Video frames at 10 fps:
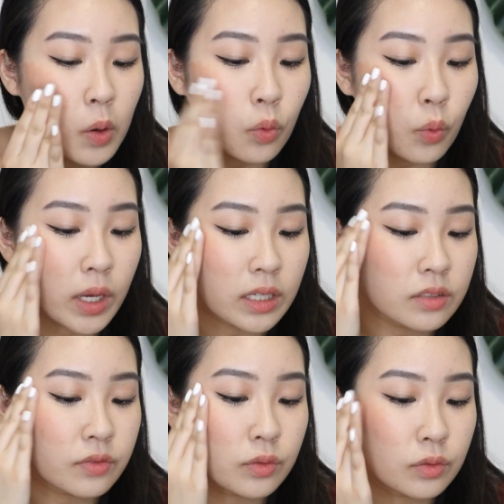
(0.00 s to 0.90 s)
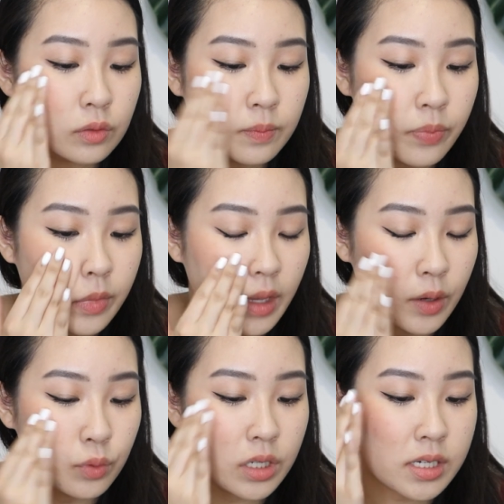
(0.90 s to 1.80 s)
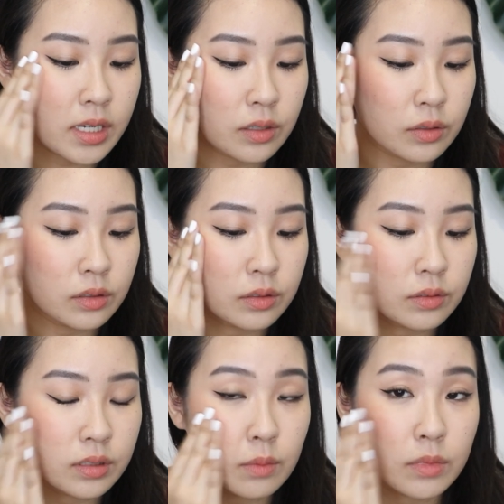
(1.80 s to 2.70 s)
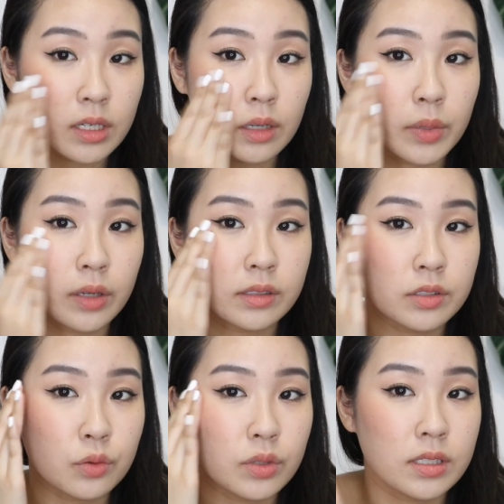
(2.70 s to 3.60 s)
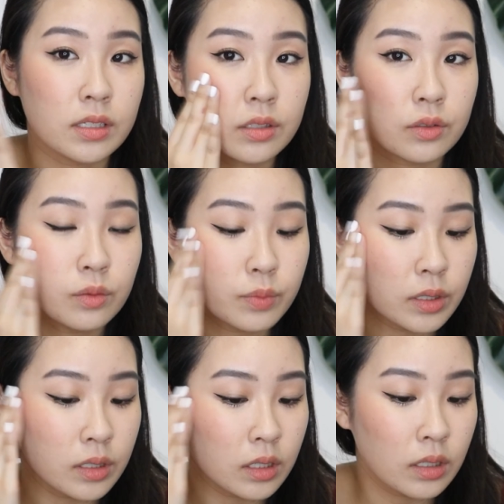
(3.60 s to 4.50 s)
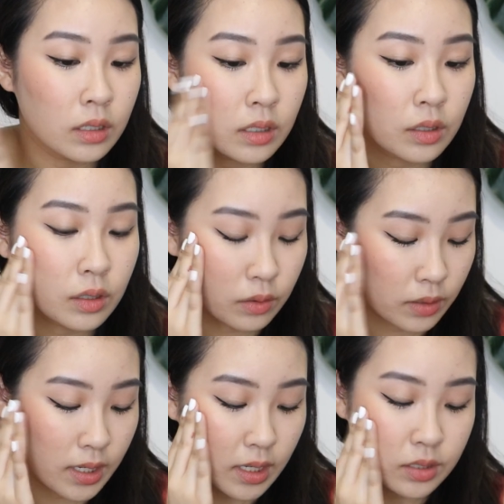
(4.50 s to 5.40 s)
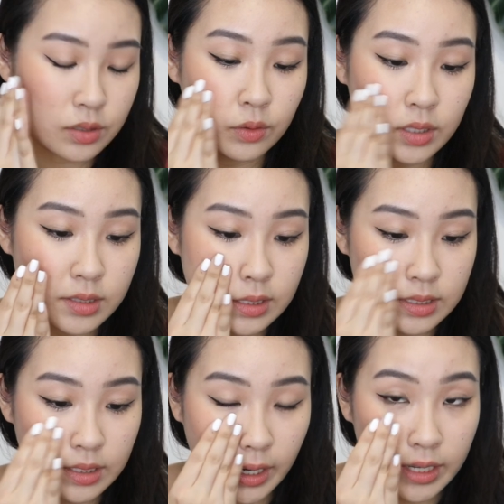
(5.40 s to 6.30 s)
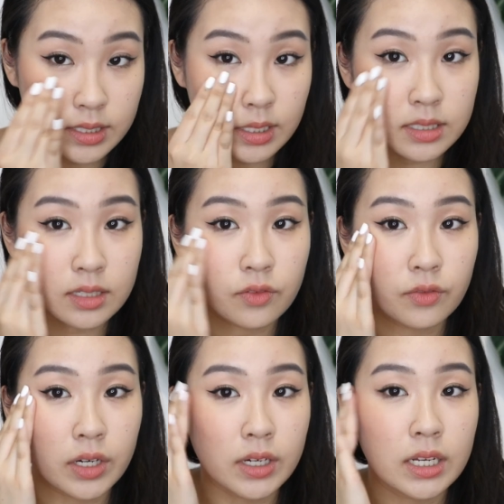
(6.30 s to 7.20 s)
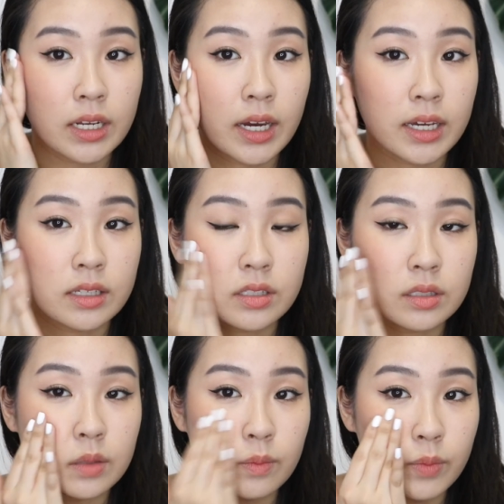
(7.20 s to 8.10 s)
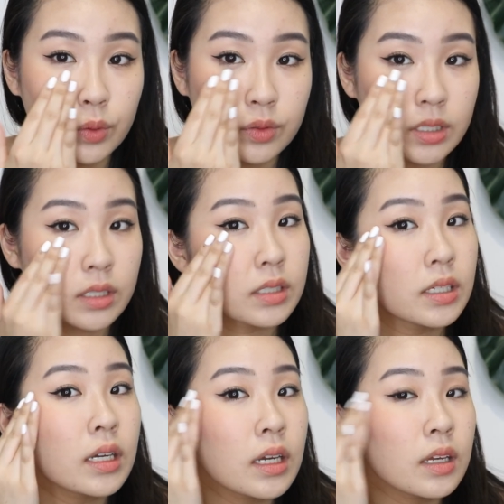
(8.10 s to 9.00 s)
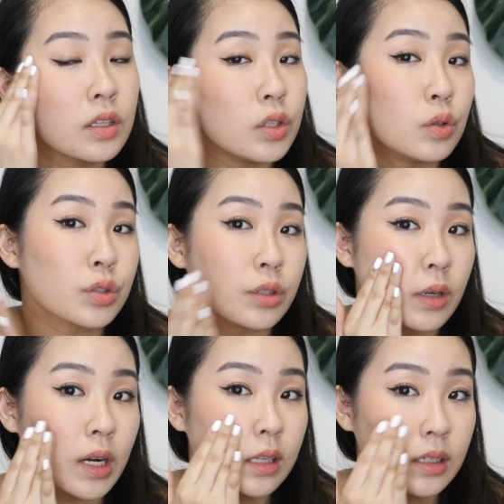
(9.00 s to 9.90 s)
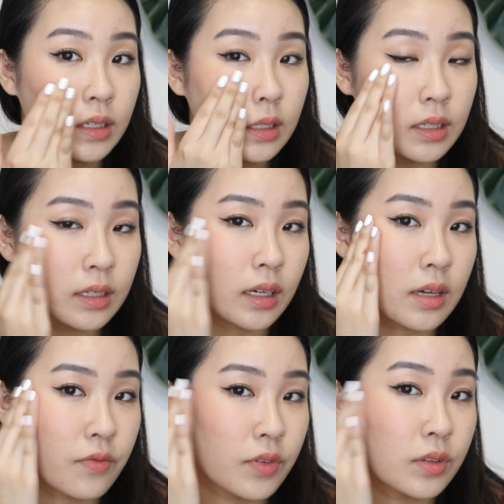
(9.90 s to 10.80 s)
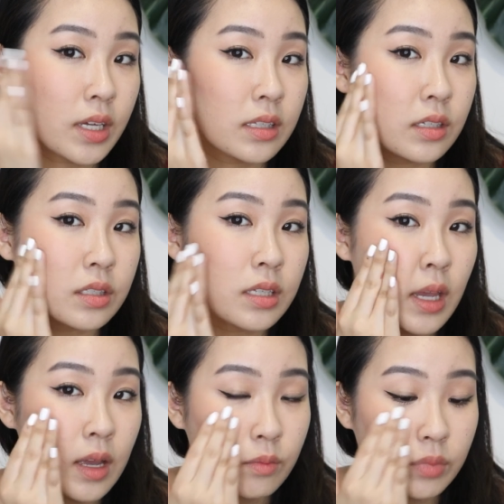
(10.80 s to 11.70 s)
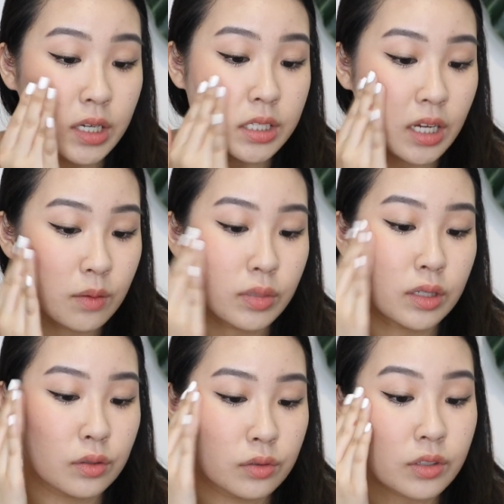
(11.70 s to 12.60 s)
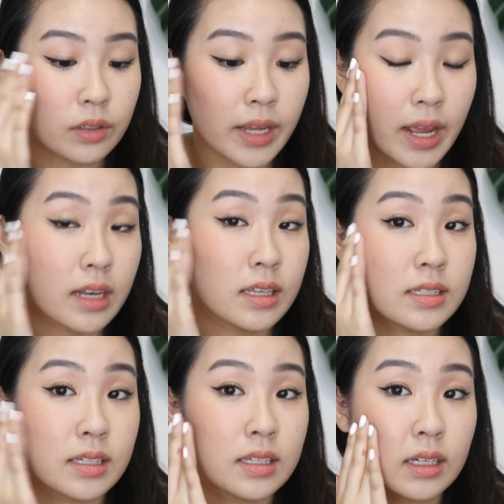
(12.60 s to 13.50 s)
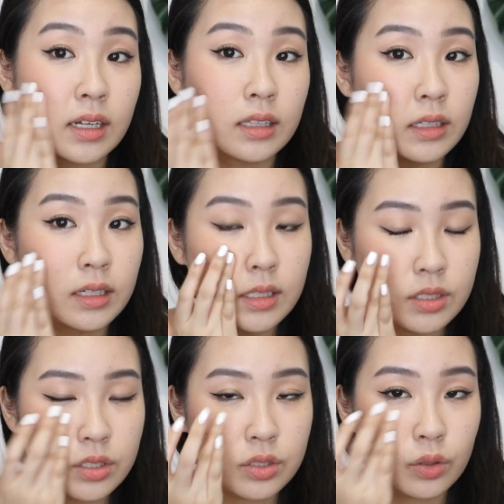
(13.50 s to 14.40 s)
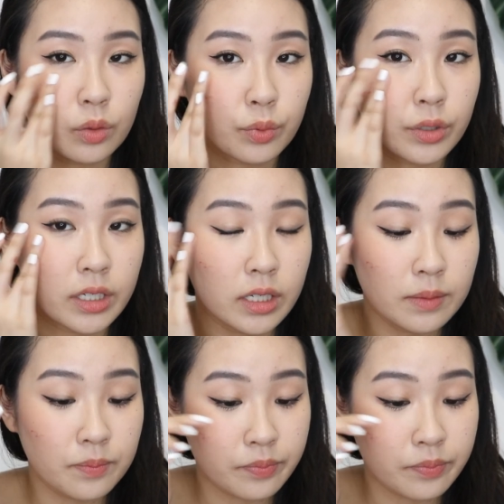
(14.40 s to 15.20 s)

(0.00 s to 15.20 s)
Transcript: wasteful. I wish they could do something about the squeezy tube. Okay, so this is Dusk. It's a very nice muted neutral color. I feel that this blush can be used on any skin color. It's so pretty.